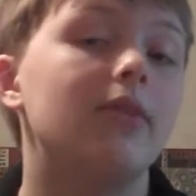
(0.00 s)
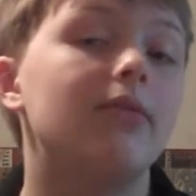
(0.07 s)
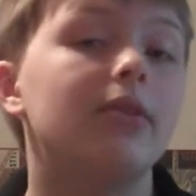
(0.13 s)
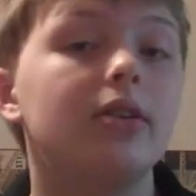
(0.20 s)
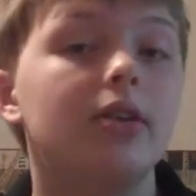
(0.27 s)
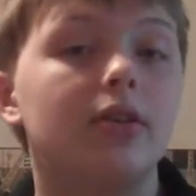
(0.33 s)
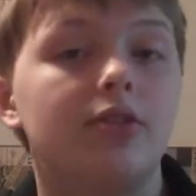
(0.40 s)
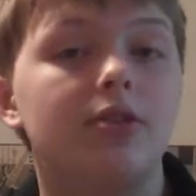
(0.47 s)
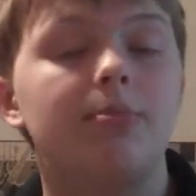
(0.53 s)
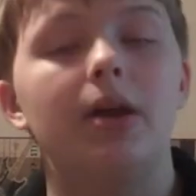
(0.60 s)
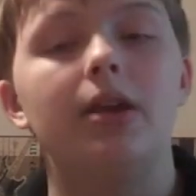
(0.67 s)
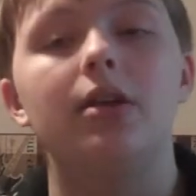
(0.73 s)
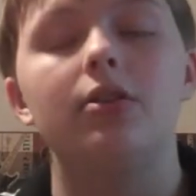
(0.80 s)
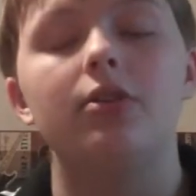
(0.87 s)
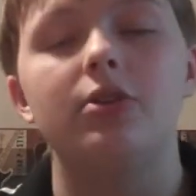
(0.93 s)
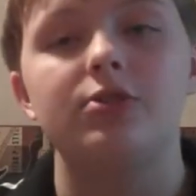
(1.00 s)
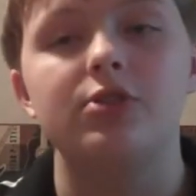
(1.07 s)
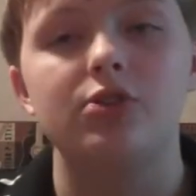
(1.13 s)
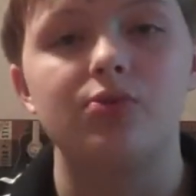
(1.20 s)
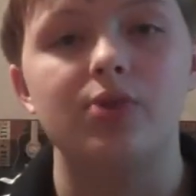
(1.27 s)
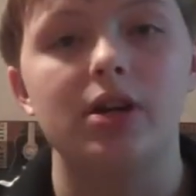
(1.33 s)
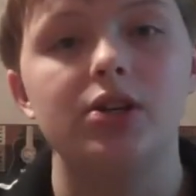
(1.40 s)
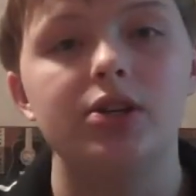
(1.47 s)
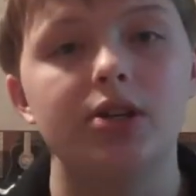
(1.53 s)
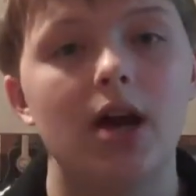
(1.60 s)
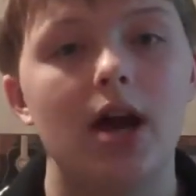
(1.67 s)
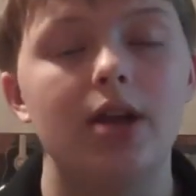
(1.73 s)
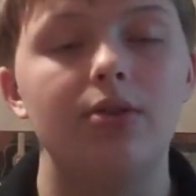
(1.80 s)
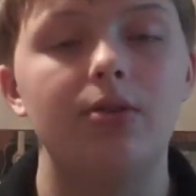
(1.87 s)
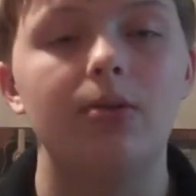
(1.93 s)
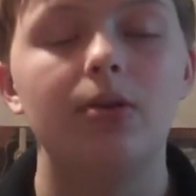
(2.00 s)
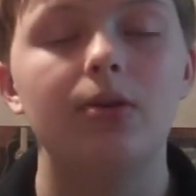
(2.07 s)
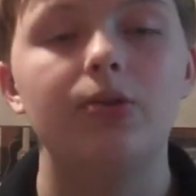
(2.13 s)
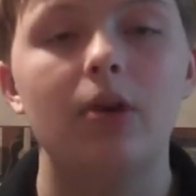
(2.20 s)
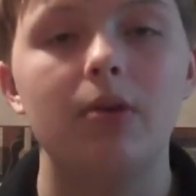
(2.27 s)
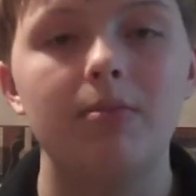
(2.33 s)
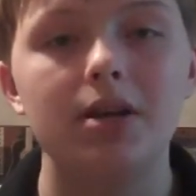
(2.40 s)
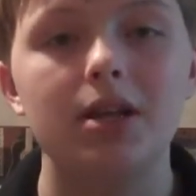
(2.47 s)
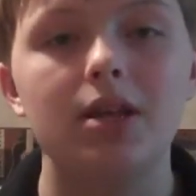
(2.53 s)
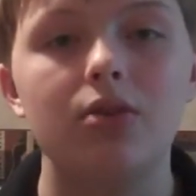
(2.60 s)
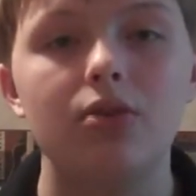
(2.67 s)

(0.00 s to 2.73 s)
of it does depend on your situation. I do know somebody